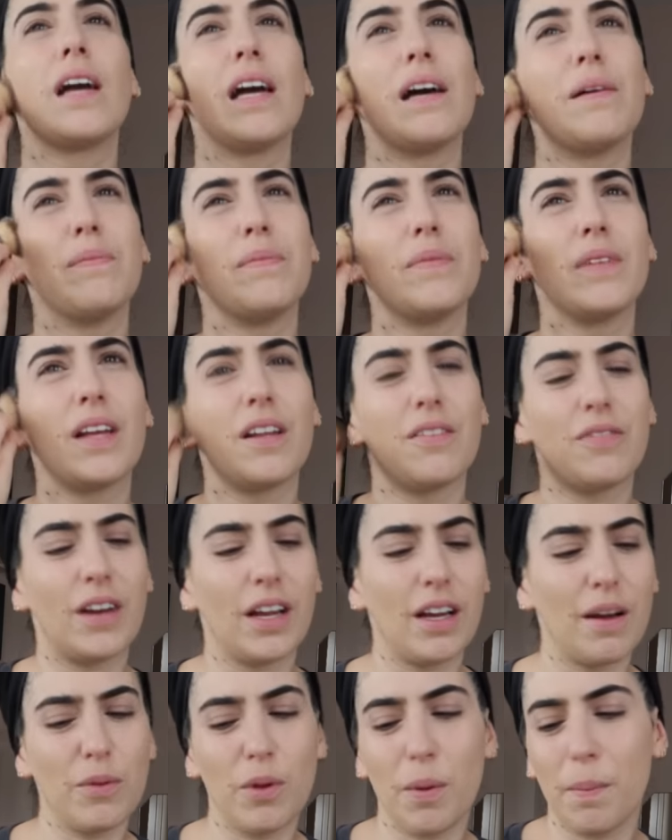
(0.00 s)
Um, I feel
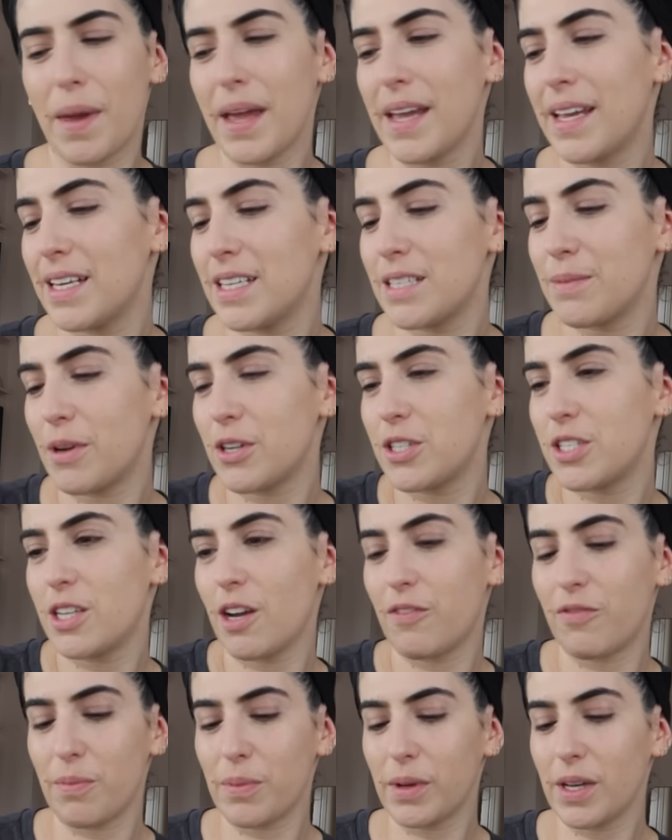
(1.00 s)
like I'm not making as much
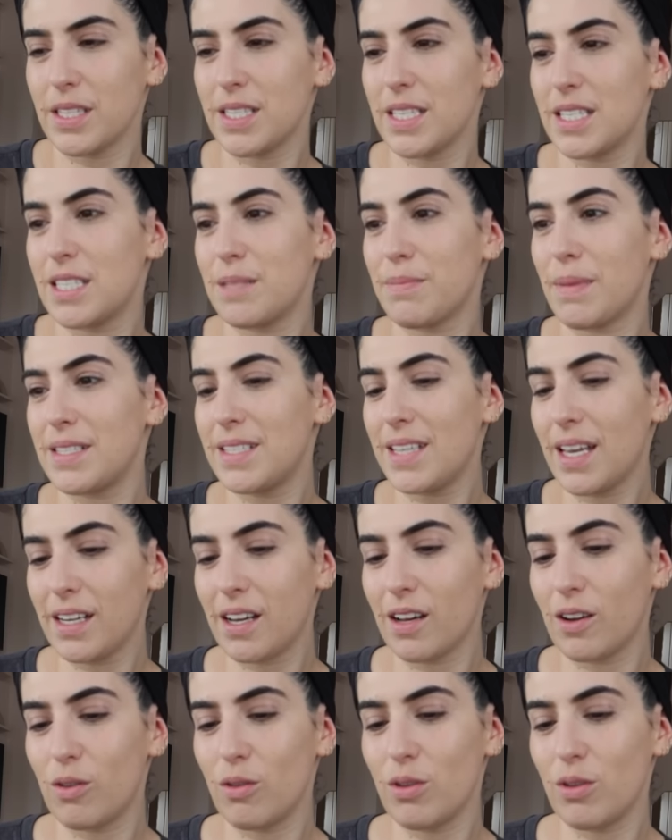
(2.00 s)
stuff and because this is my second